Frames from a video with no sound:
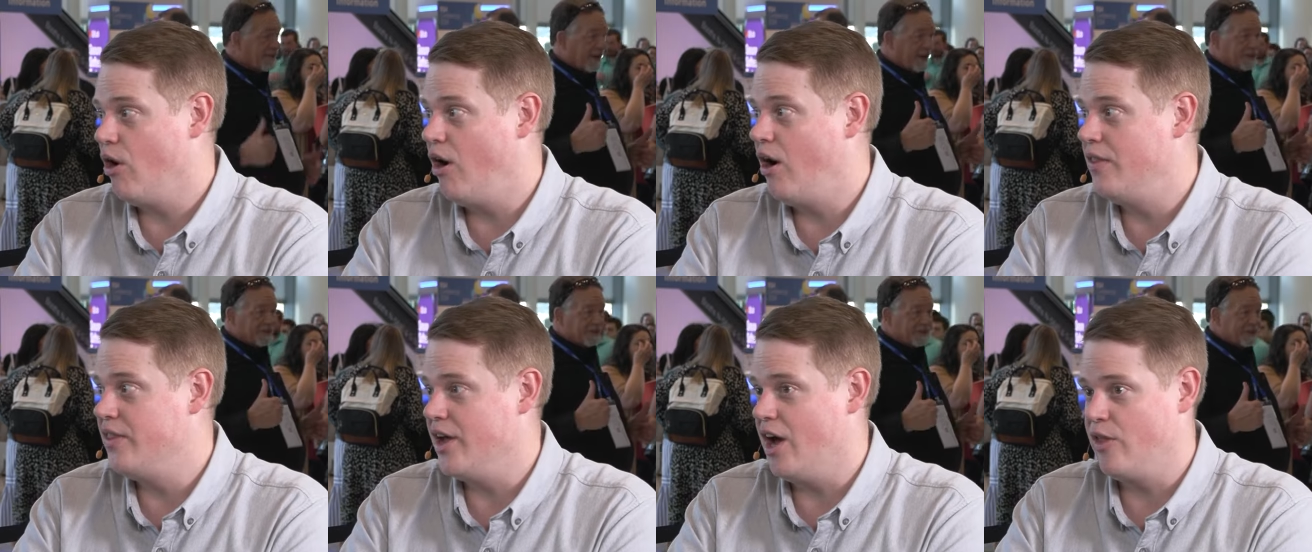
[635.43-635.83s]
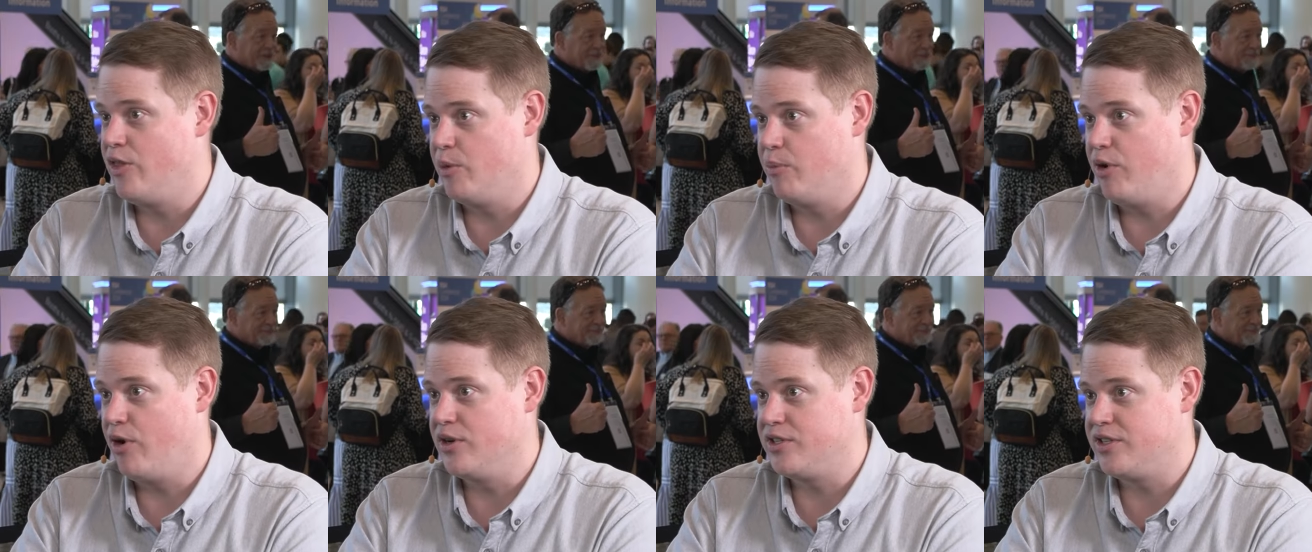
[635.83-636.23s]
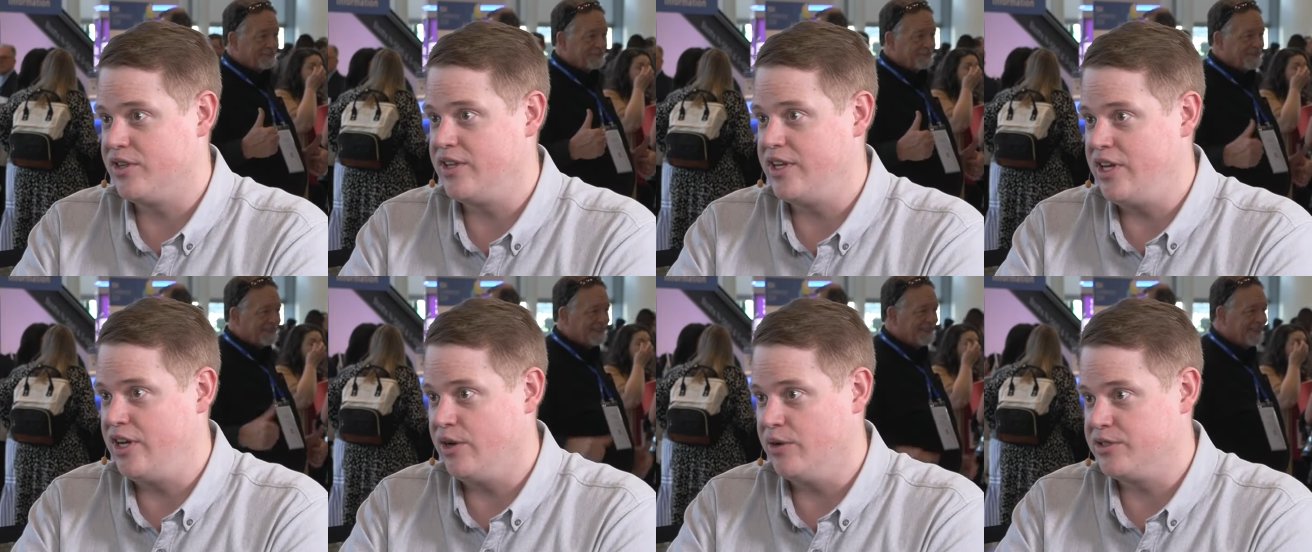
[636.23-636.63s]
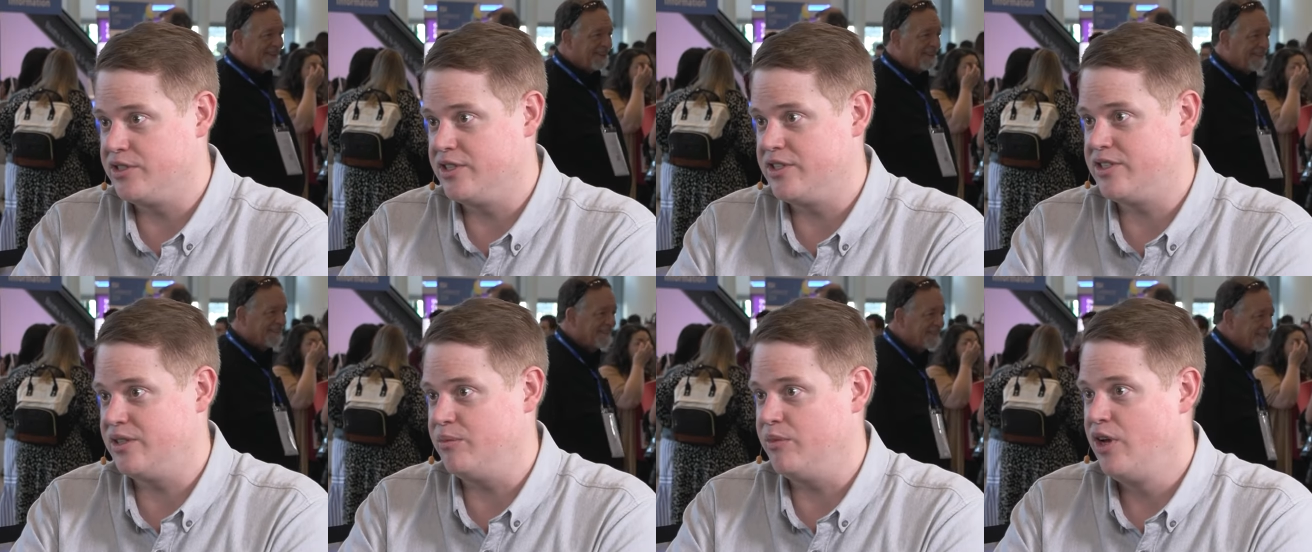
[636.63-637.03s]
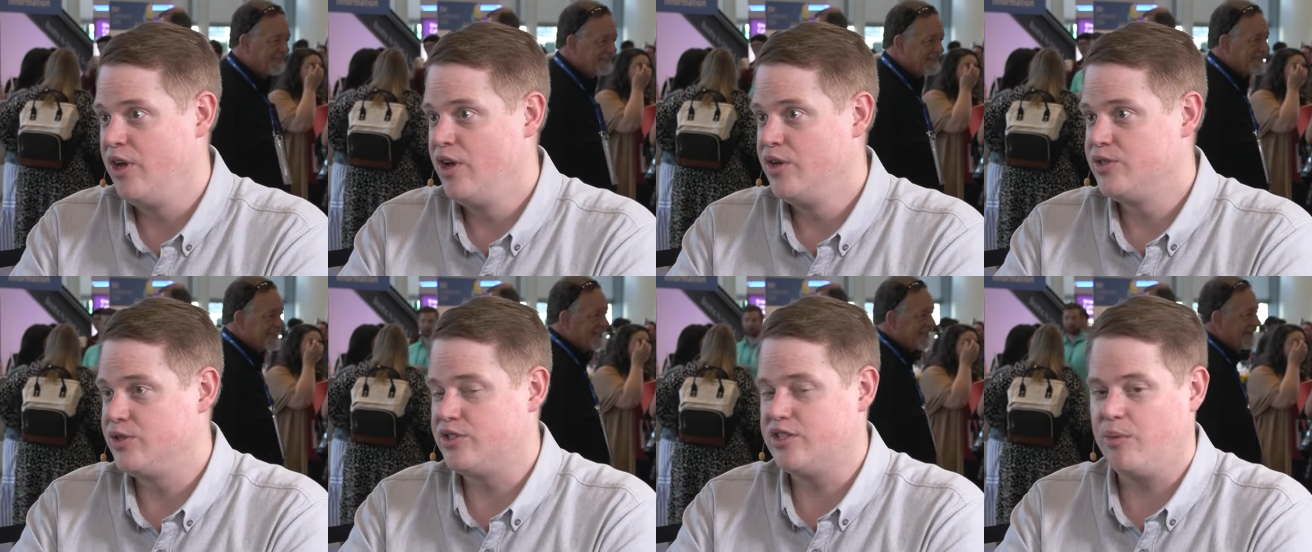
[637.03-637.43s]
Speaker 1: on the other parts of the ecosystem.
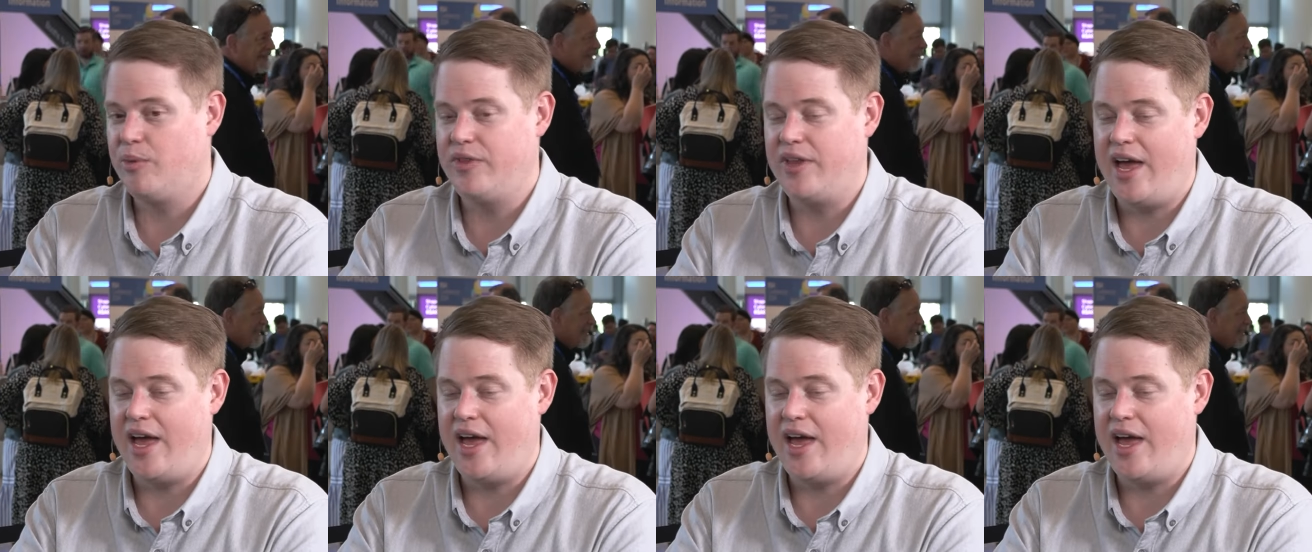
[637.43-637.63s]
So someone